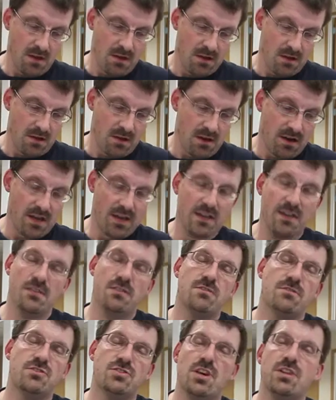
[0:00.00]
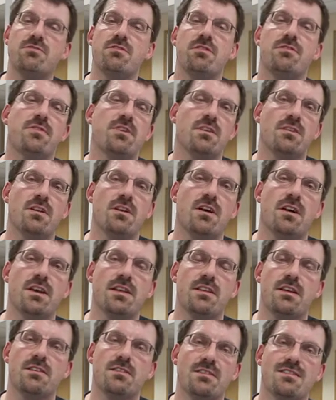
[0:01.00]
I generally feel that I
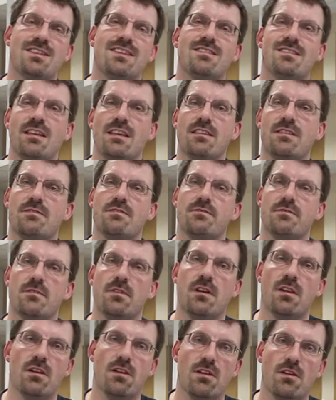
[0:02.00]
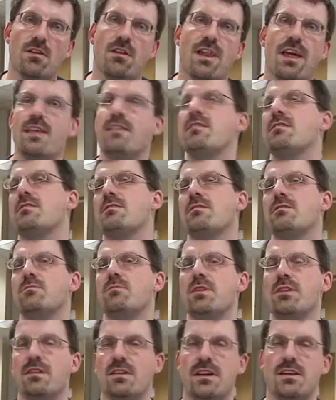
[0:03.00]
understand things a lot less
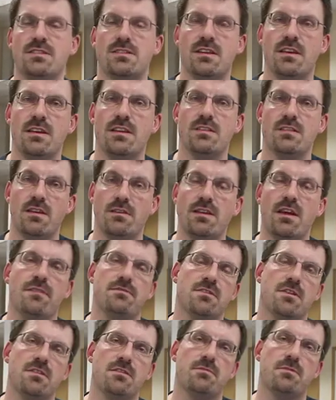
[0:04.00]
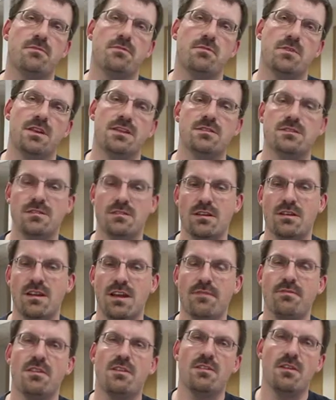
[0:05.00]
when I actually don't have notes beforehand and
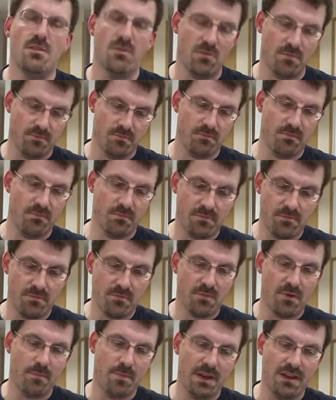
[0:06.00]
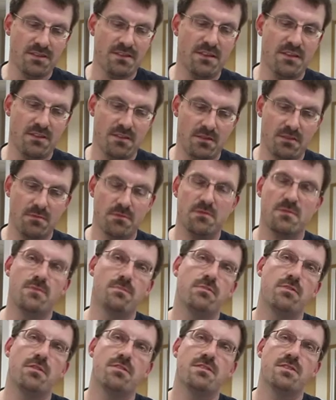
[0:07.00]
have this whole ability to
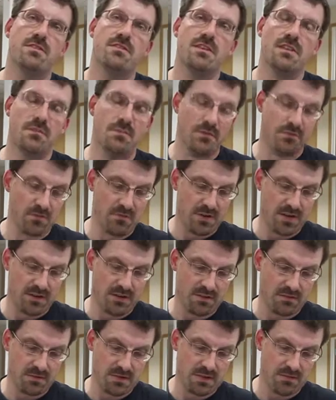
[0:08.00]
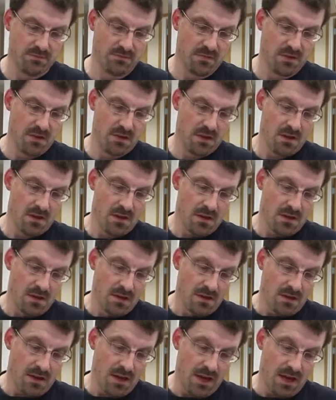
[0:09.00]
process things beforehand as well.
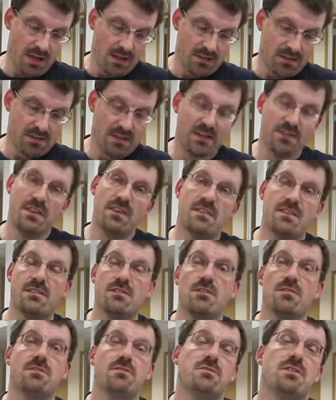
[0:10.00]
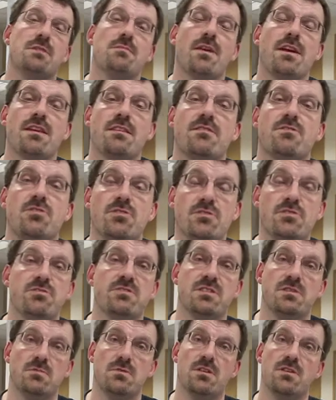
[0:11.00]
And this consequently makes
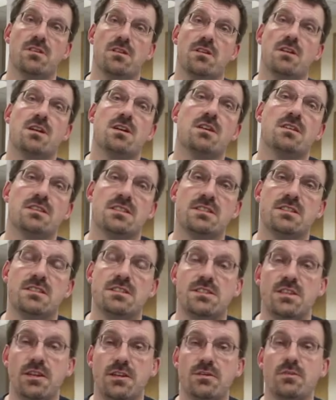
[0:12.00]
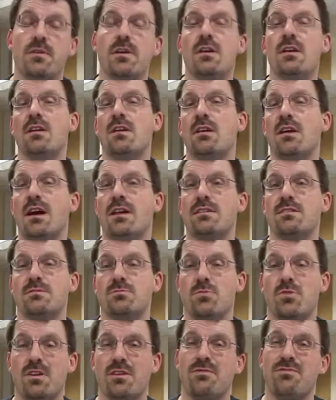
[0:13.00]
tutorial work a lot harder to do. And
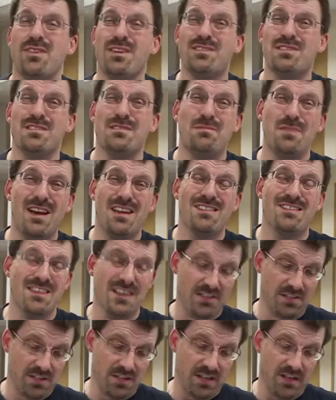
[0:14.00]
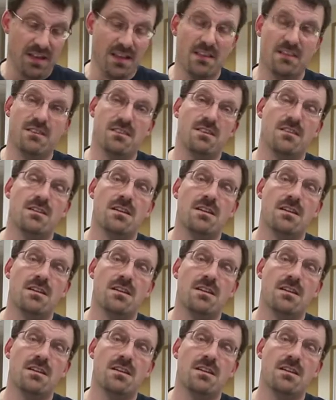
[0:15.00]
what I found in the past, actually, is that